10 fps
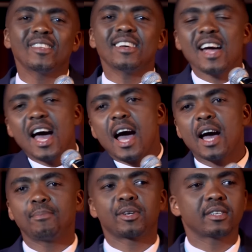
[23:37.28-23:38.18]

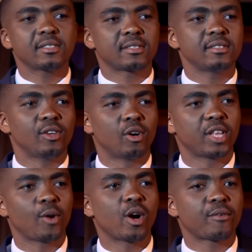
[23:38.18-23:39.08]
Ah, because, you know,
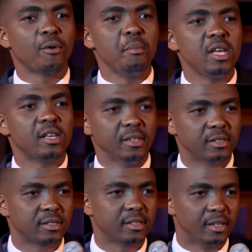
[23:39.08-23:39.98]
they work for me.
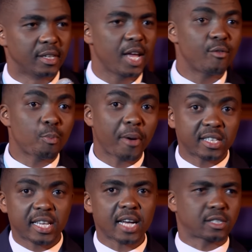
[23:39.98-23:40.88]
If you pay
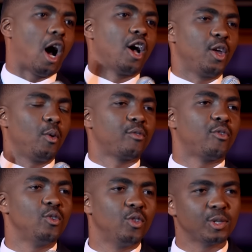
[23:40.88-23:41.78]
tax, ah, oh, they work
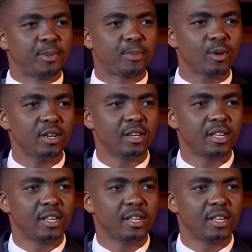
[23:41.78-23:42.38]
for you, those people.